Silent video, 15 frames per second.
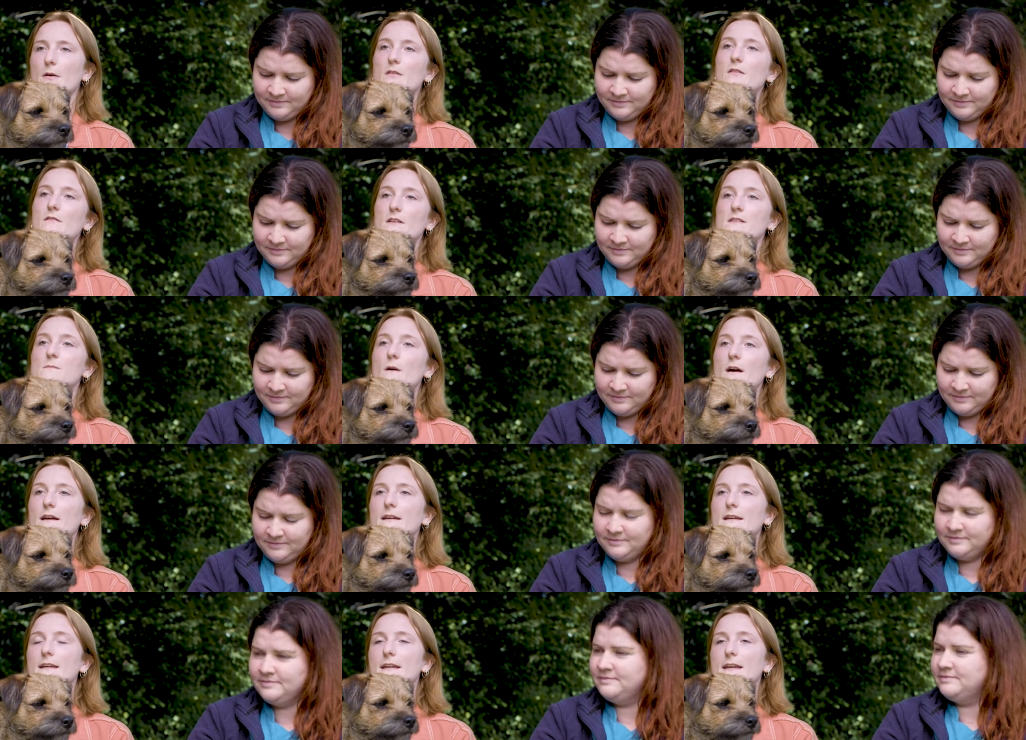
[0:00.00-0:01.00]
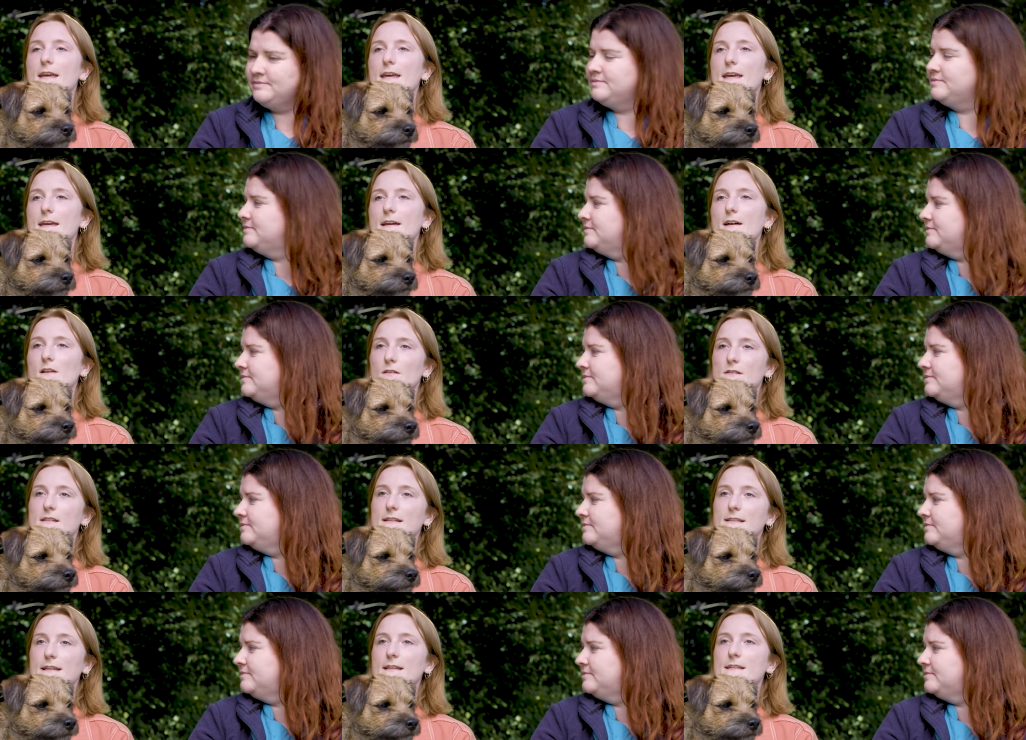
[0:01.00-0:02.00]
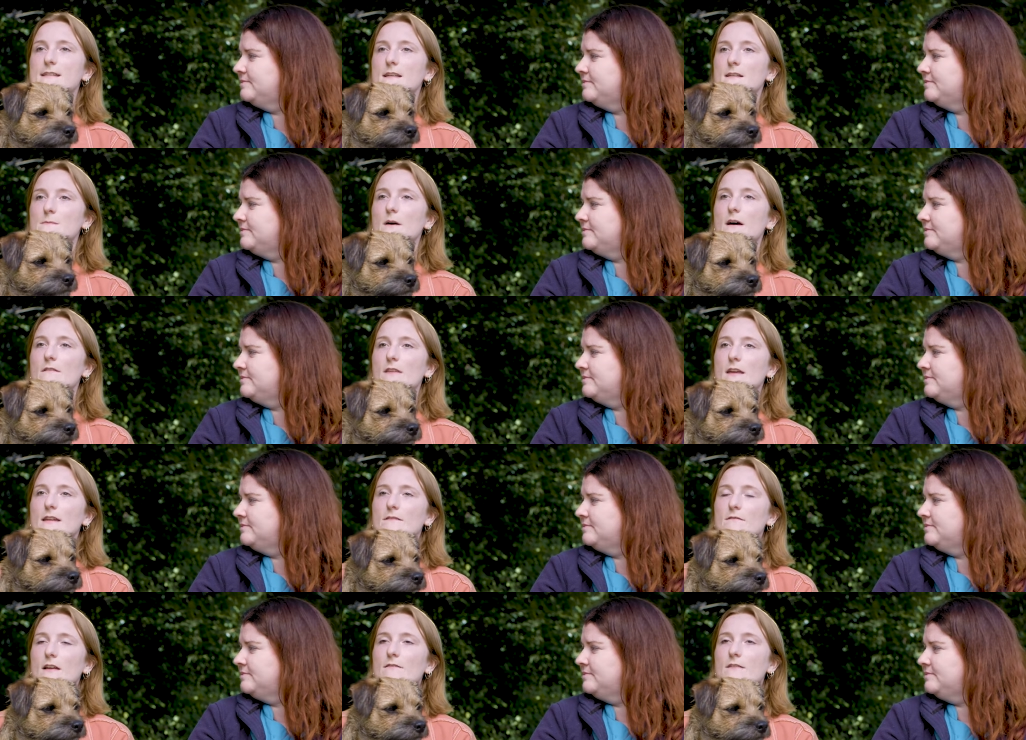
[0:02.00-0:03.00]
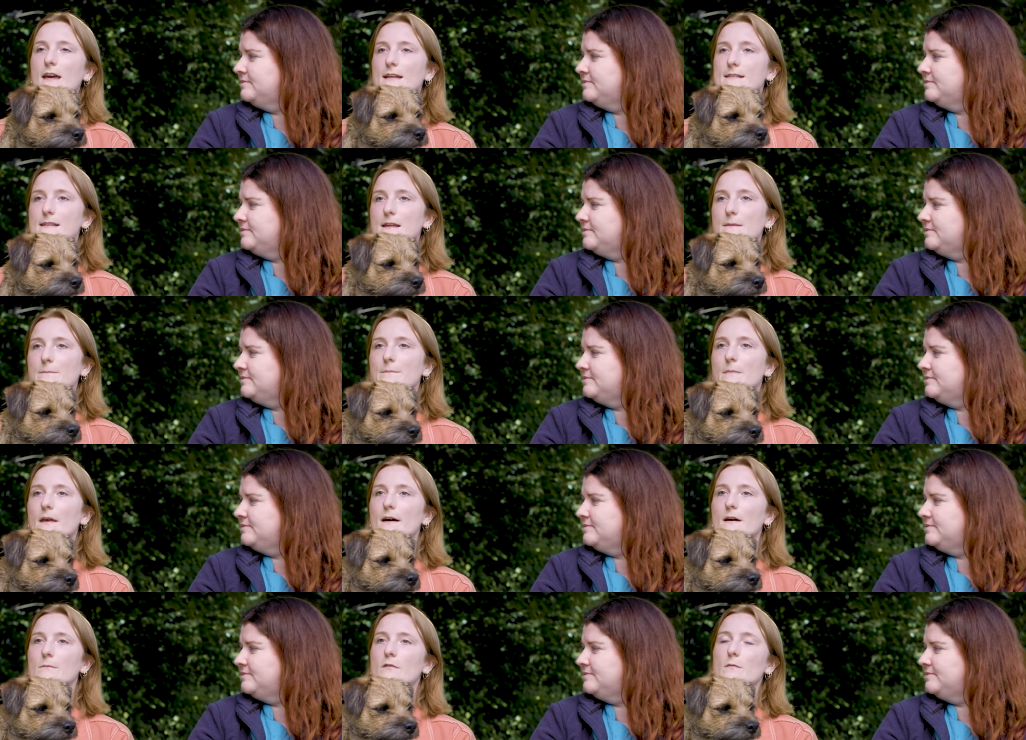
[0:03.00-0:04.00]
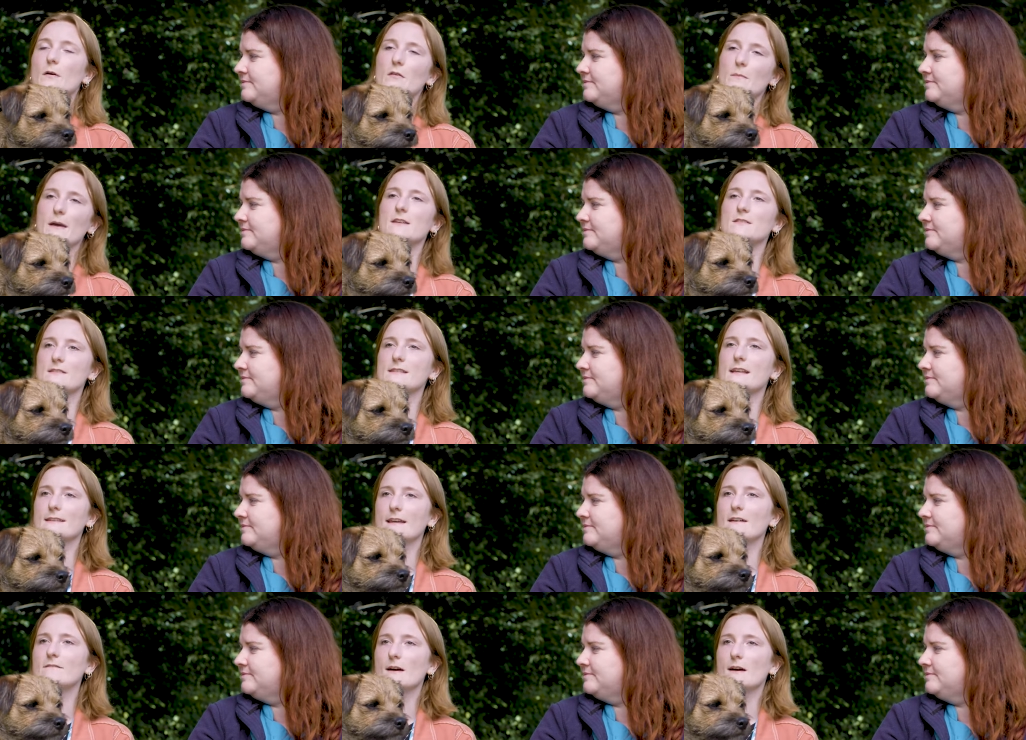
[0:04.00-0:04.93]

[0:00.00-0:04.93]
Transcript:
Speaker 1: Both of us work here alongside Dignity as part of the end of life care team um, for both patients and their